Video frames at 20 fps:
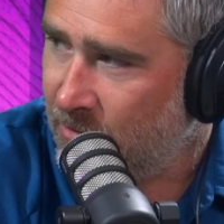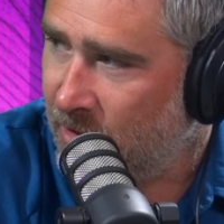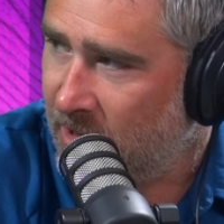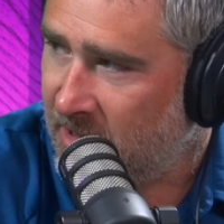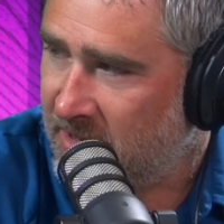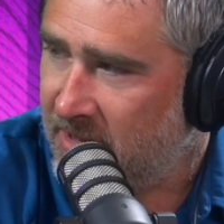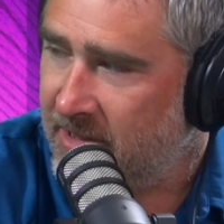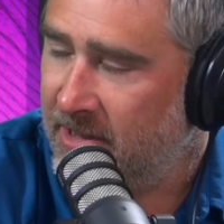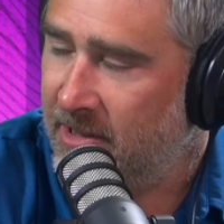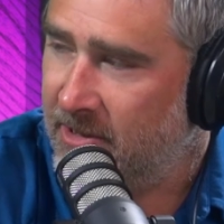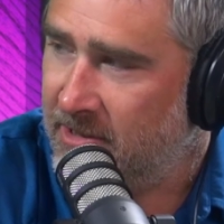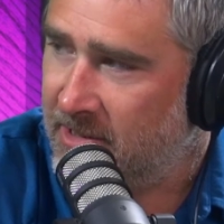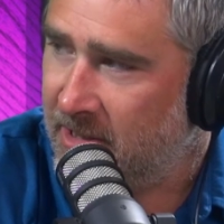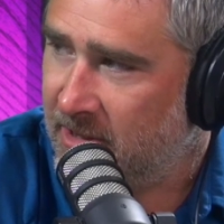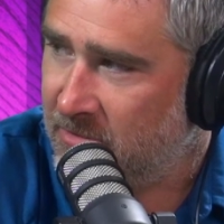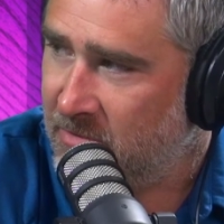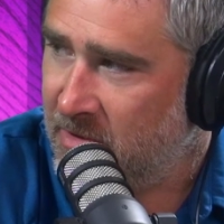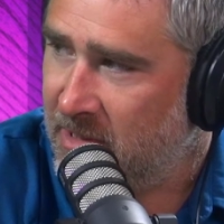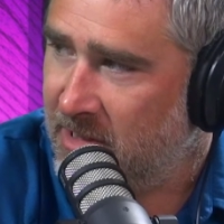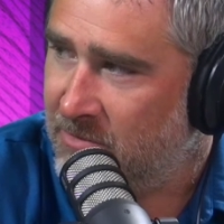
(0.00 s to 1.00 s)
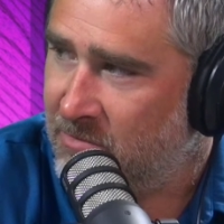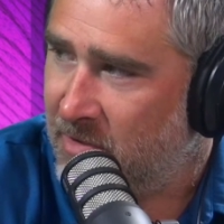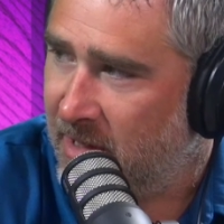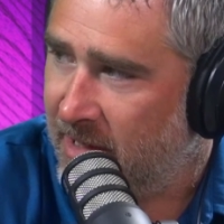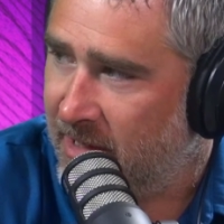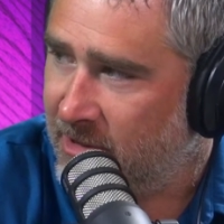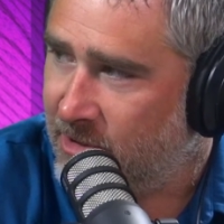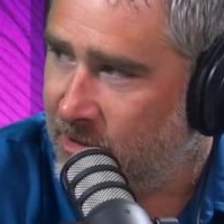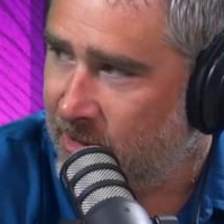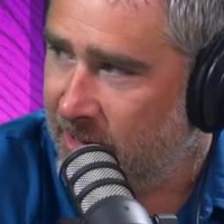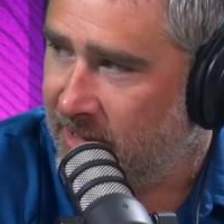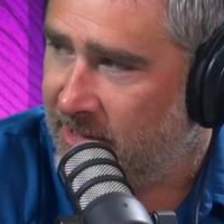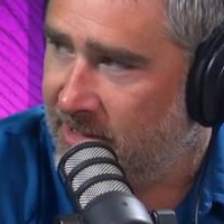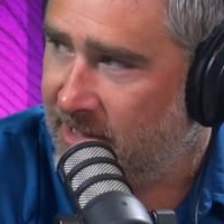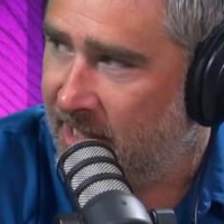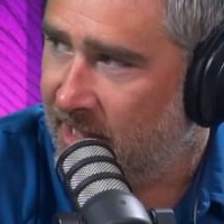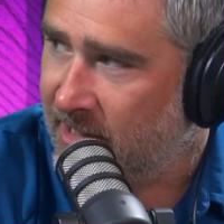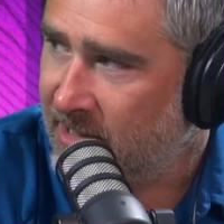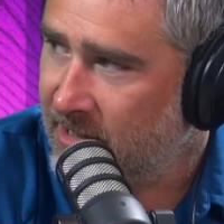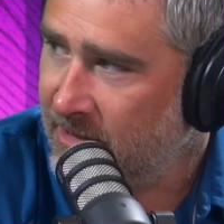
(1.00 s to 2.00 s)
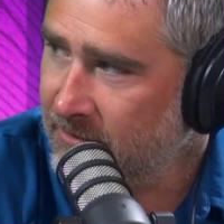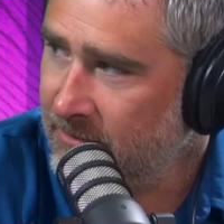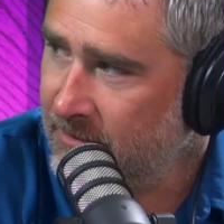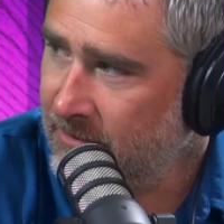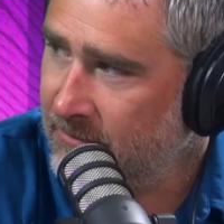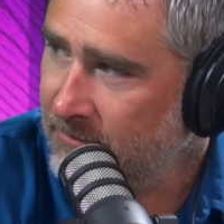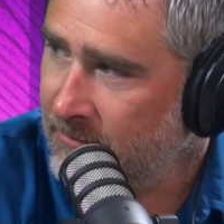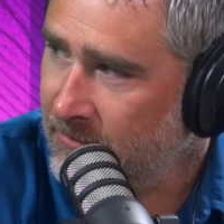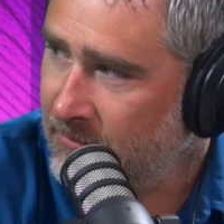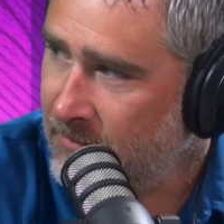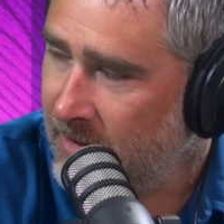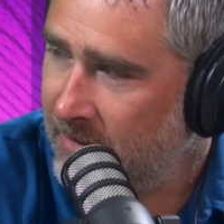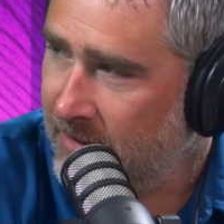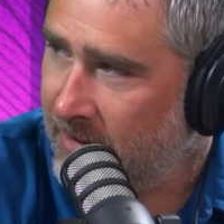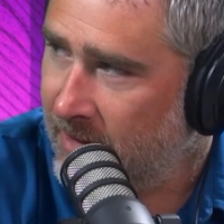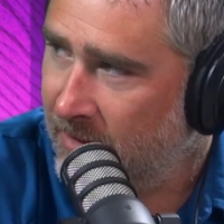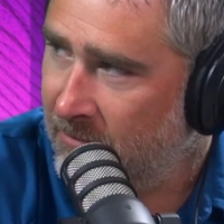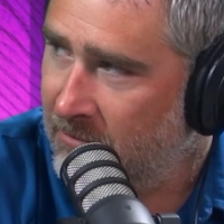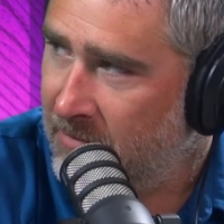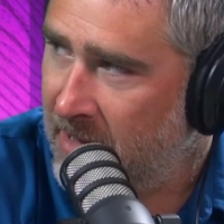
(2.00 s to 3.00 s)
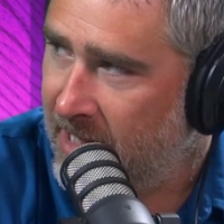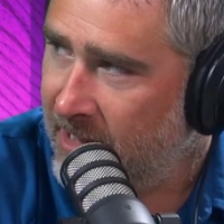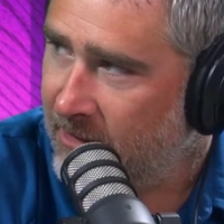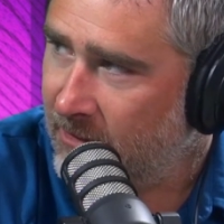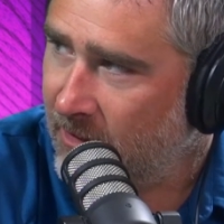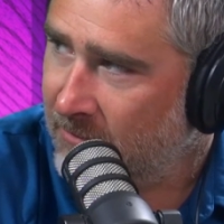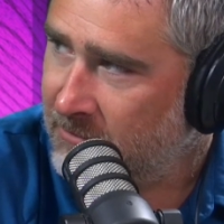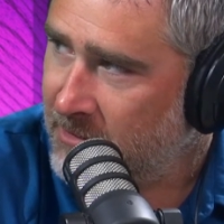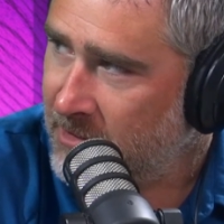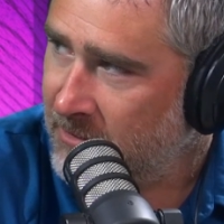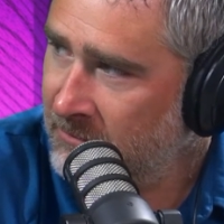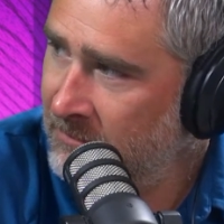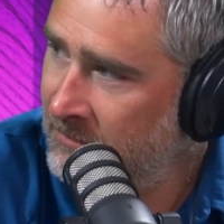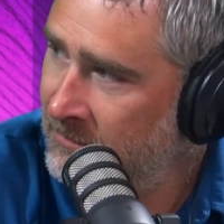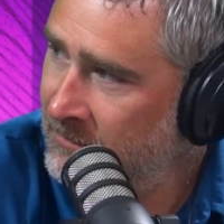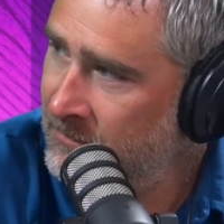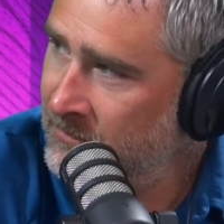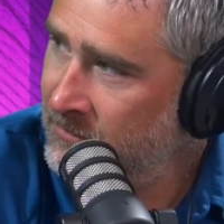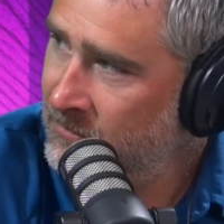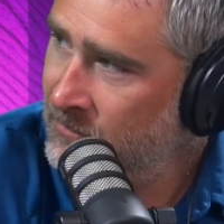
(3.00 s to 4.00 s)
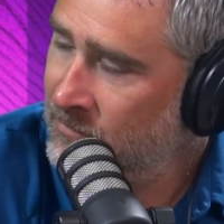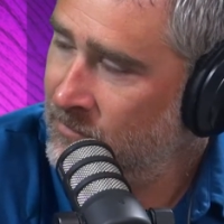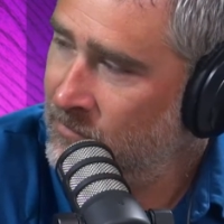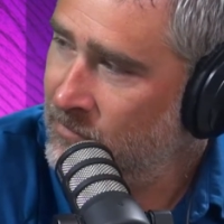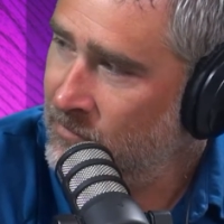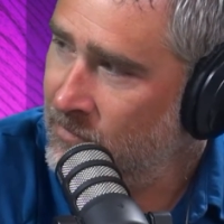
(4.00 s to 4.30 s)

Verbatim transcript: guy that walks in here and tells me he's buying a treated deck because he I'm only has to is going to stay in that house for four